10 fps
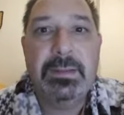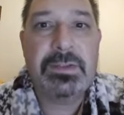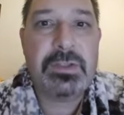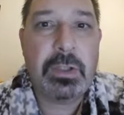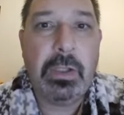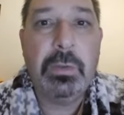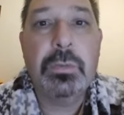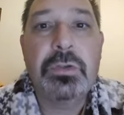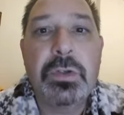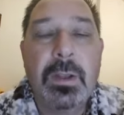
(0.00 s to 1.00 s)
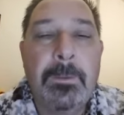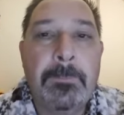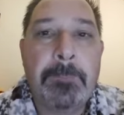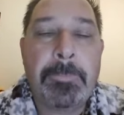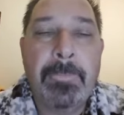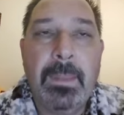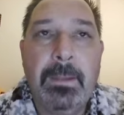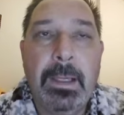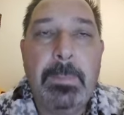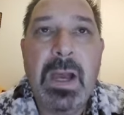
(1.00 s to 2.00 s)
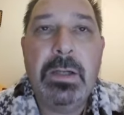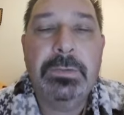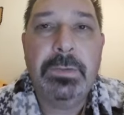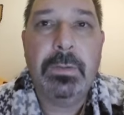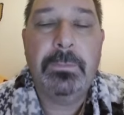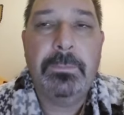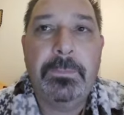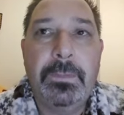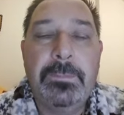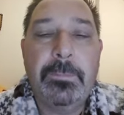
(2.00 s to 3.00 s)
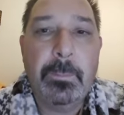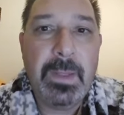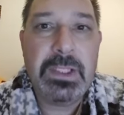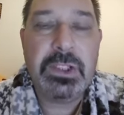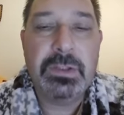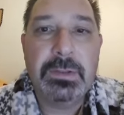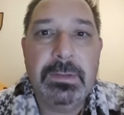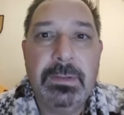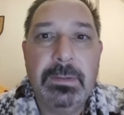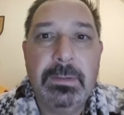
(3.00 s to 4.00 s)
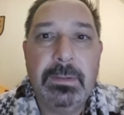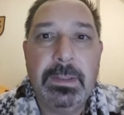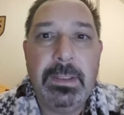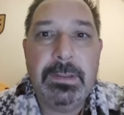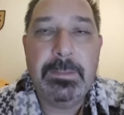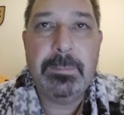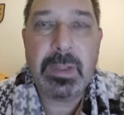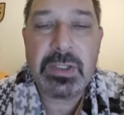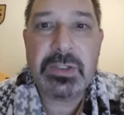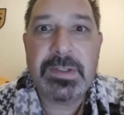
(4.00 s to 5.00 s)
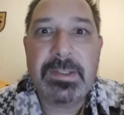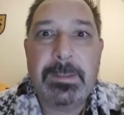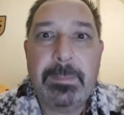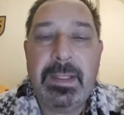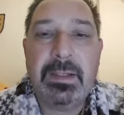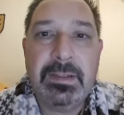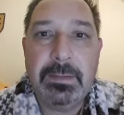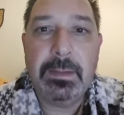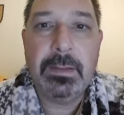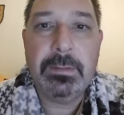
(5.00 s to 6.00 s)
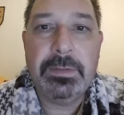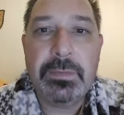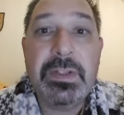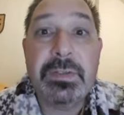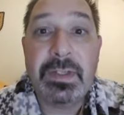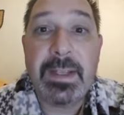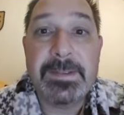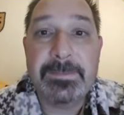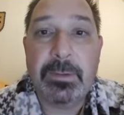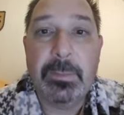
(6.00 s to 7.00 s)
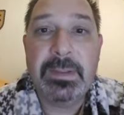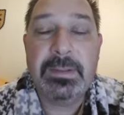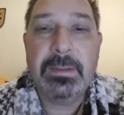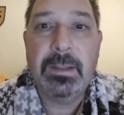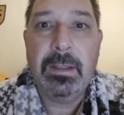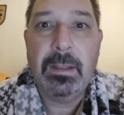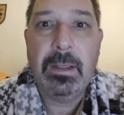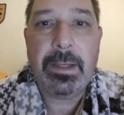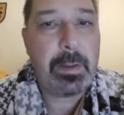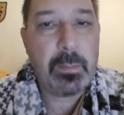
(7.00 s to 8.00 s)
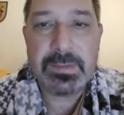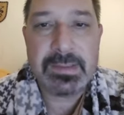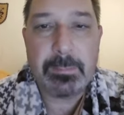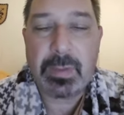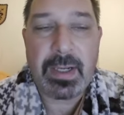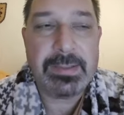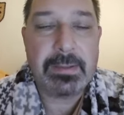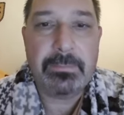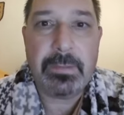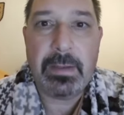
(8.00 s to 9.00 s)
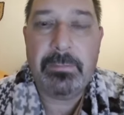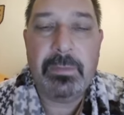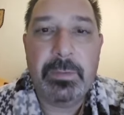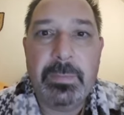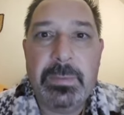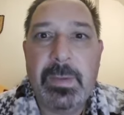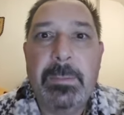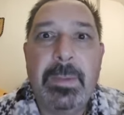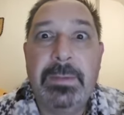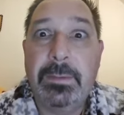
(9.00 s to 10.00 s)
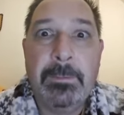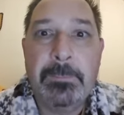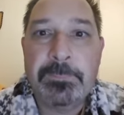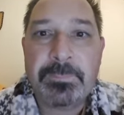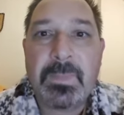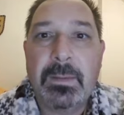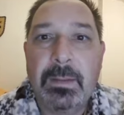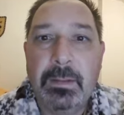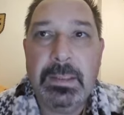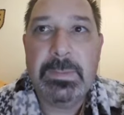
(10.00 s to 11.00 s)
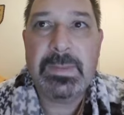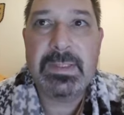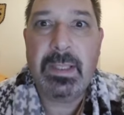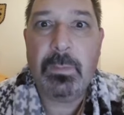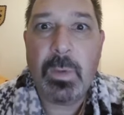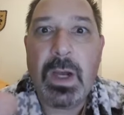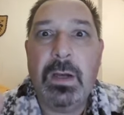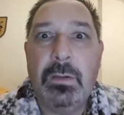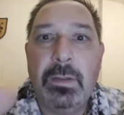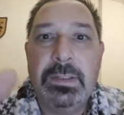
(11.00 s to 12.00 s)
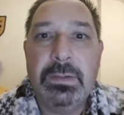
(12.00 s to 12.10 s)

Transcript: there's huge amount of information and impressions that the reader takes from it, and I won some prize. I forgot which one, but it was like, wow,